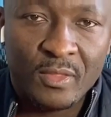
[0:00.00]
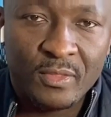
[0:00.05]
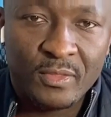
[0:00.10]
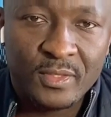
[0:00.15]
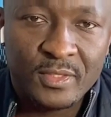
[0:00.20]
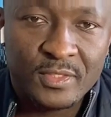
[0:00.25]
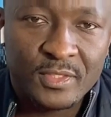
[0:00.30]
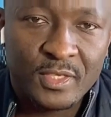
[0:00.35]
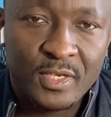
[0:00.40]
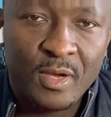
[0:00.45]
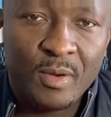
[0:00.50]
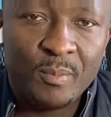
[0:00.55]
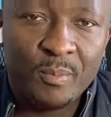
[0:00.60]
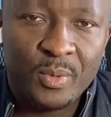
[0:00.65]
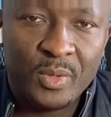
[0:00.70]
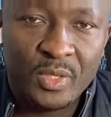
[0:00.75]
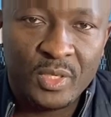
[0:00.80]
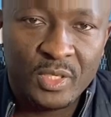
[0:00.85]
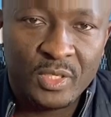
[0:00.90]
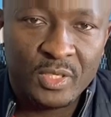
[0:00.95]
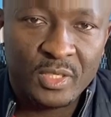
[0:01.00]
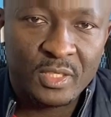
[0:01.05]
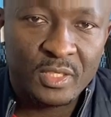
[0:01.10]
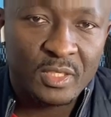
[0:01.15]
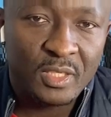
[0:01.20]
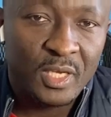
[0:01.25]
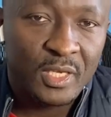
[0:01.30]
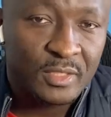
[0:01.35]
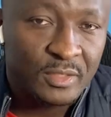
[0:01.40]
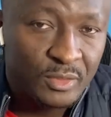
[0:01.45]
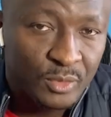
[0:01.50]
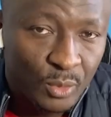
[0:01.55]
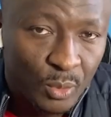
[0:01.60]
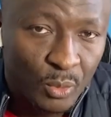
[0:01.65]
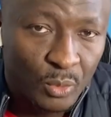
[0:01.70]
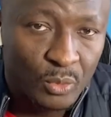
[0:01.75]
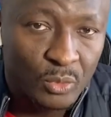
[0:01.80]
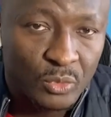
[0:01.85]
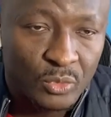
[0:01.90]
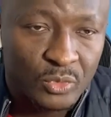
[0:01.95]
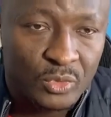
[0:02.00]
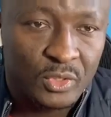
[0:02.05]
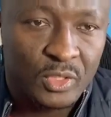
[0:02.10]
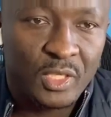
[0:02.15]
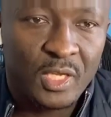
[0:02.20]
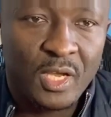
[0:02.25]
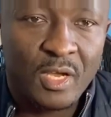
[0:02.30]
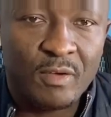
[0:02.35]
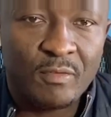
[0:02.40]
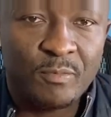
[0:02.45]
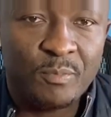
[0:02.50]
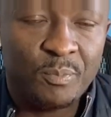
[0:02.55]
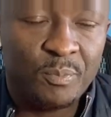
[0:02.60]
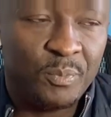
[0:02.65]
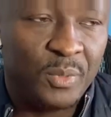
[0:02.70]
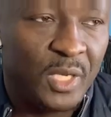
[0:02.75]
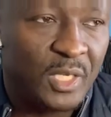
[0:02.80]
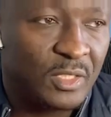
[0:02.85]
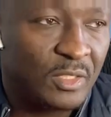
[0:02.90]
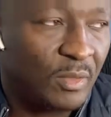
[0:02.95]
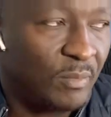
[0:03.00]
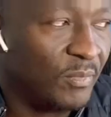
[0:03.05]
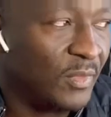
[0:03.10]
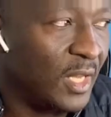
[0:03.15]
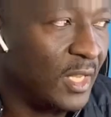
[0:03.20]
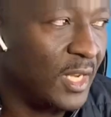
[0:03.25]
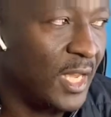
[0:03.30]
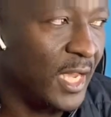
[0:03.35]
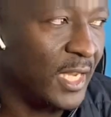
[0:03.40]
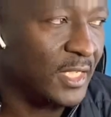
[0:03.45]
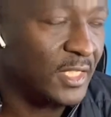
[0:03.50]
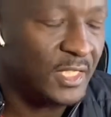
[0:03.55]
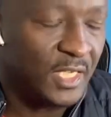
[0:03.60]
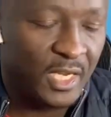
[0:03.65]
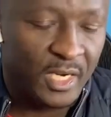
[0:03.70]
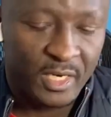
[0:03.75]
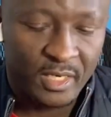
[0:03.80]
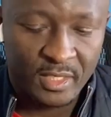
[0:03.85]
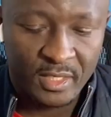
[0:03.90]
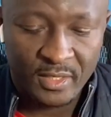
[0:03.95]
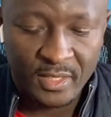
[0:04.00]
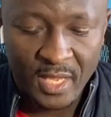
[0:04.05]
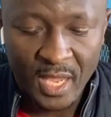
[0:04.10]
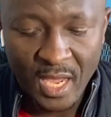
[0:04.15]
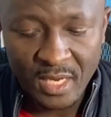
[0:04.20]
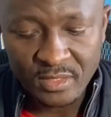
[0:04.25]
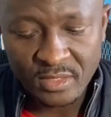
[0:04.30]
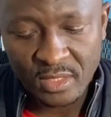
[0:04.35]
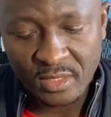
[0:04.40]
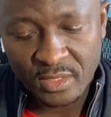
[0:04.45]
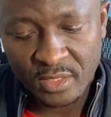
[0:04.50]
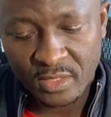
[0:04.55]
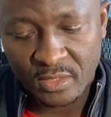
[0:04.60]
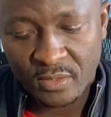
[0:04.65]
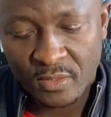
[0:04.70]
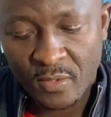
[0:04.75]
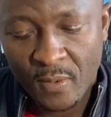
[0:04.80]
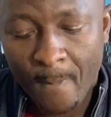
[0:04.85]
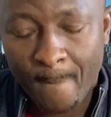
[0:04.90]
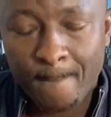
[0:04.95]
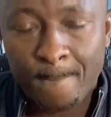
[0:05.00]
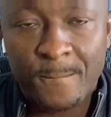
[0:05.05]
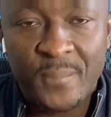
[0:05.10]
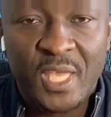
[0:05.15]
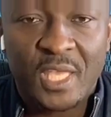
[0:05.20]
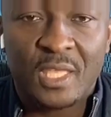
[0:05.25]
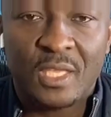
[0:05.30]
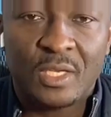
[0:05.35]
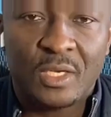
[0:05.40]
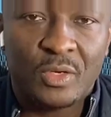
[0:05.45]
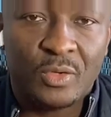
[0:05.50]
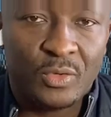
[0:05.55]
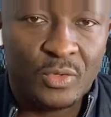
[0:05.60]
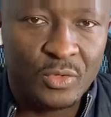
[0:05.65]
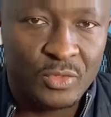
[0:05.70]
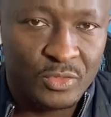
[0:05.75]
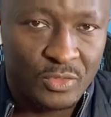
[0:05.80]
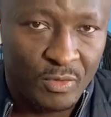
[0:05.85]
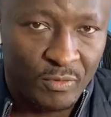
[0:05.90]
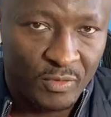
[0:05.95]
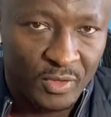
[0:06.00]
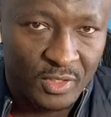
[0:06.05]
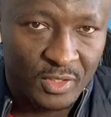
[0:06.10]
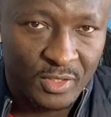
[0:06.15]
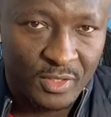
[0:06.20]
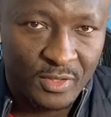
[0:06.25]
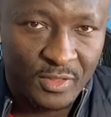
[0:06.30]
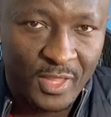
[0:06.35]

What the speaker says: this company, the Client Tools, have picked up that idea, and they're actually making good use of it.